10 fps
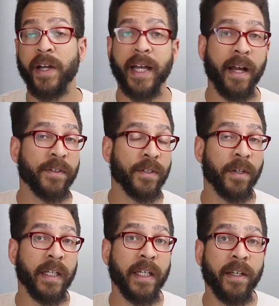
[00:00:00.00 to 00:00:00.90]
at House on
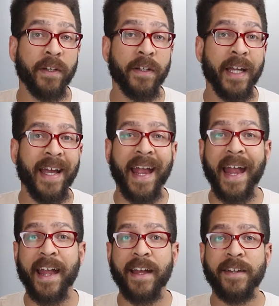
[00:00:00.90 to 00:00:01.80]
the Hill,
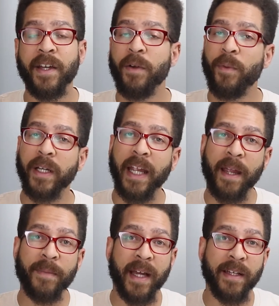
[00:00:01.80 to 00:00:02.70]
and one
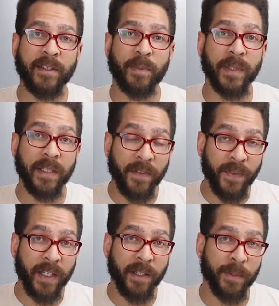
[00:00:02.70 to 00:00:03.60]
game that
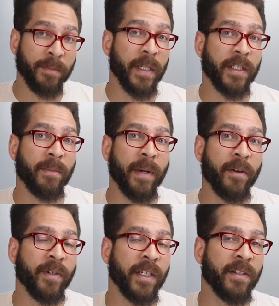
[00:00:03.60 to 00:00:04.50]
specifically was mentioned by
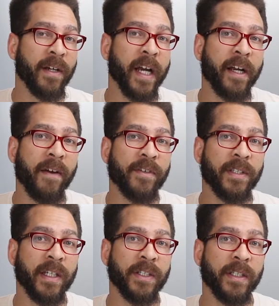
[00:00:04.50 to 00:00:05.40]
Reed during our
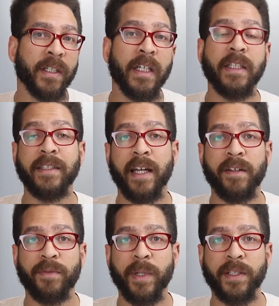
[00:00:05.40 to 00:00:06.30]
conversation, Dead
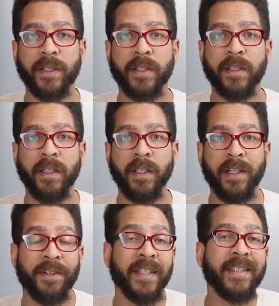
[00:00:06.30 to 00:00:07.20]
of Winter.
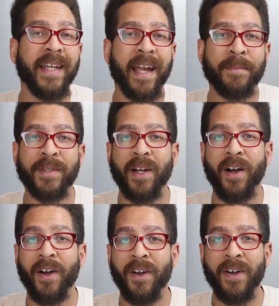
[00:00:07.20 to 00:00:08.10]
Now these games
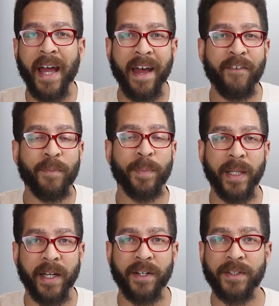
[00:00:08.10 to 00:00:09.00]
all have
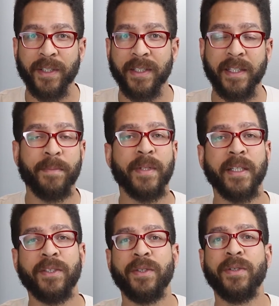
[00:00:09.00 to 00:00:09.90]
players attempting
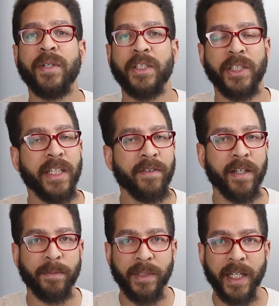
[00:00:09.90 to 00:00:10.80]
to achieve an
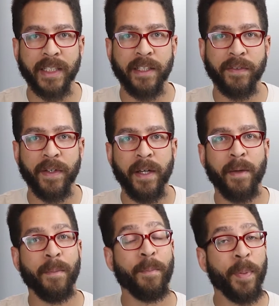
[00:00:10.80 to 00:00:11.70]
objective,
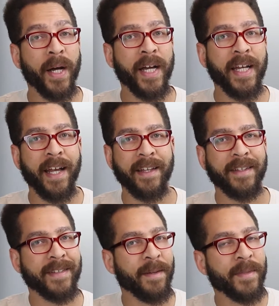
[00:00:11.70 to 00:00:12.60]
but at the
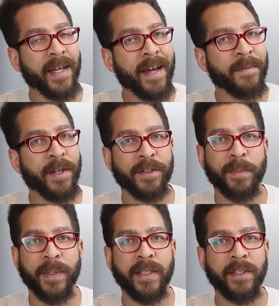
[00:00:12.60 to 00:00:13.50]
same time there's a
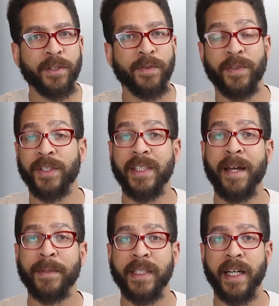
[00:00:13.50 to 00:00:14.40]
potential for
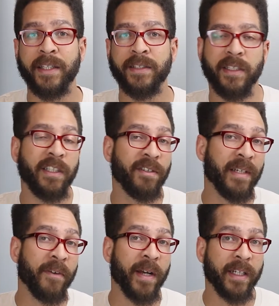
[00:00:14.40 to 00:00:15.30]
sabotage, either
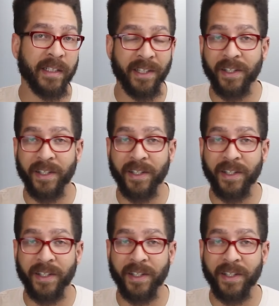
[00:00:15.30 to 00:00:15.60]
directly or